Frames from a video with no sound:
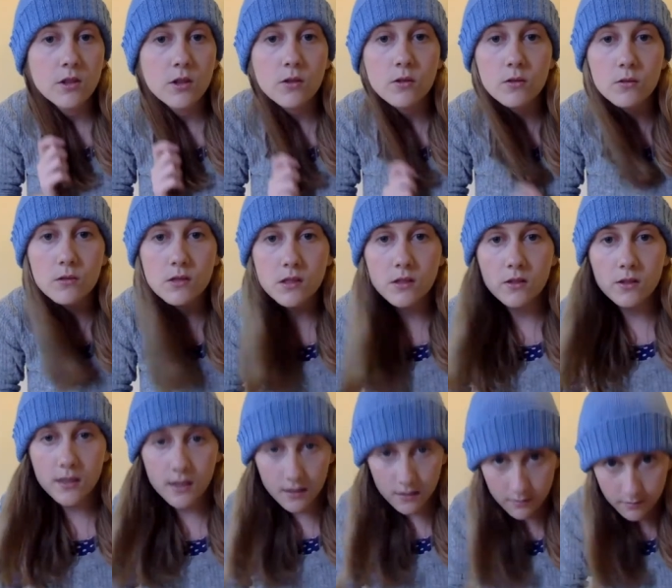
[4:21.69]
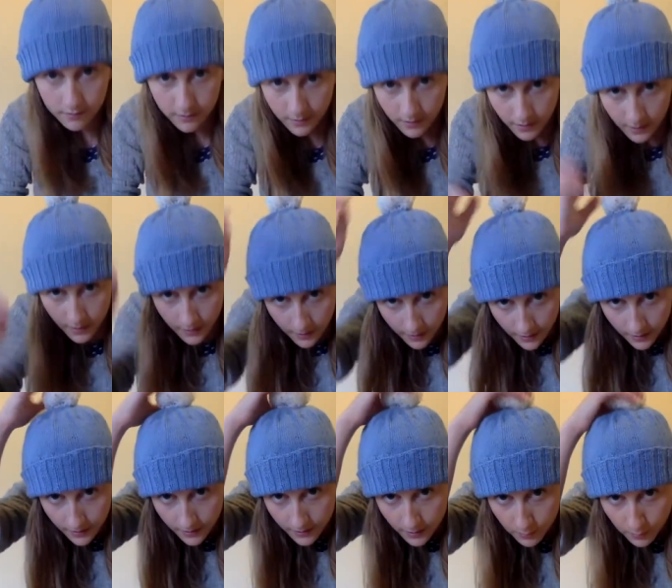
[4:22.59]
thought it was long enough.
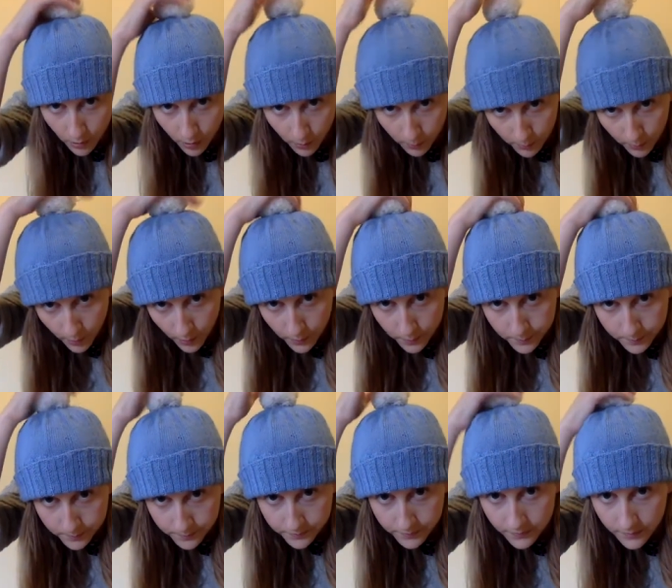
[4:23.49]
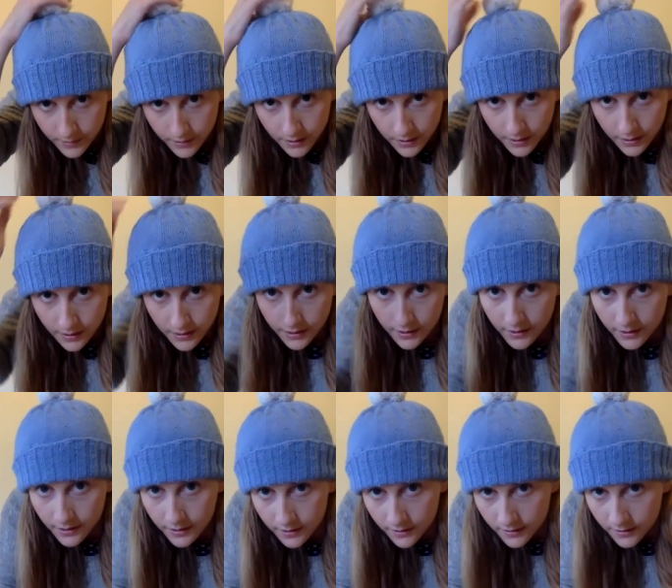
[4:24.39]
And the pom-pom
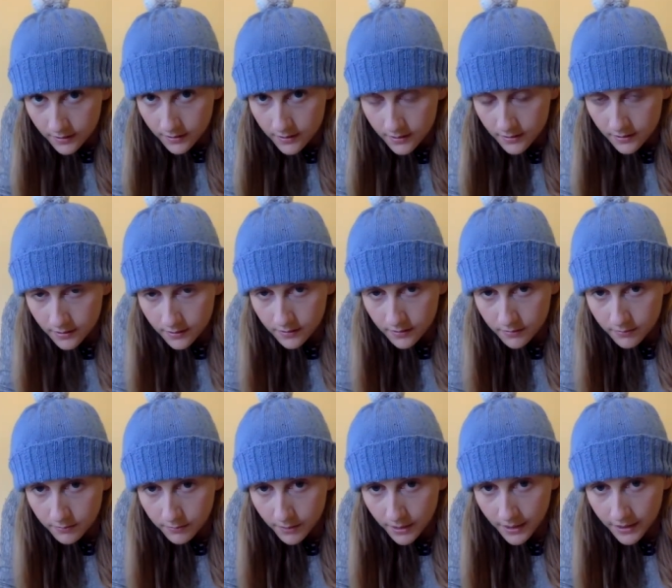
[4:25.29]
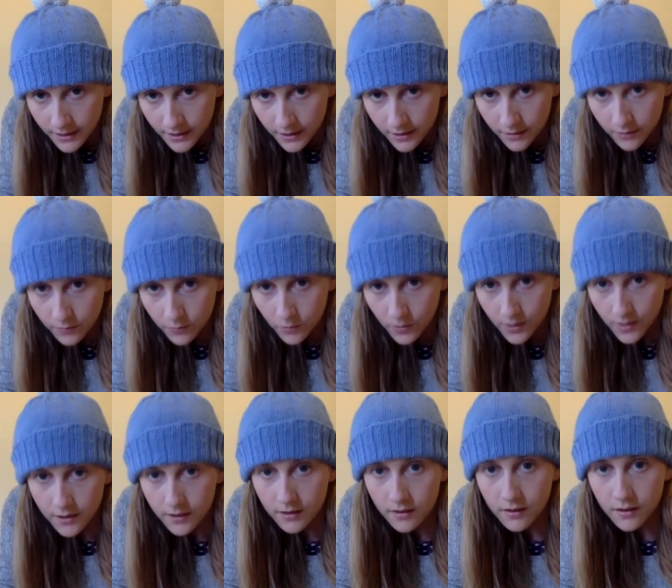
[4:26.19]
is made out of
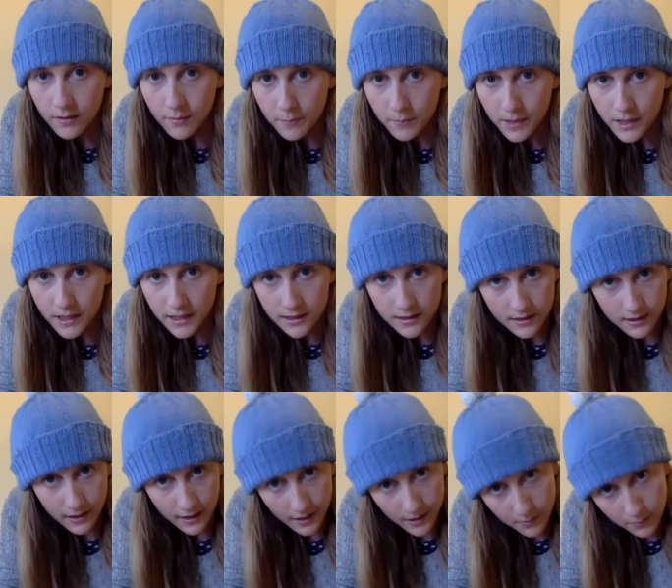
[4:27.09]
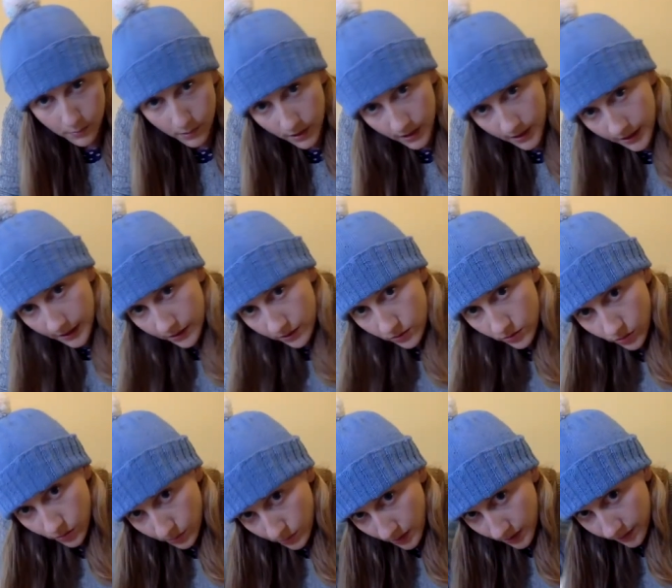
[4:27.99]
one mini skein by
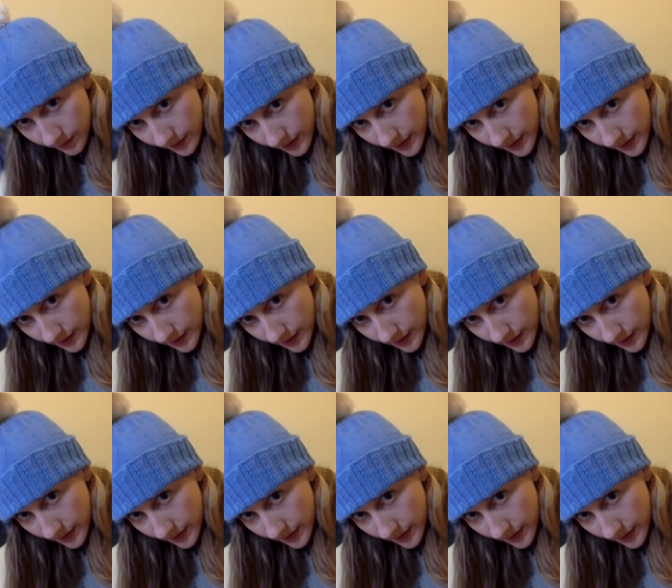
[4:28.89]
Tumac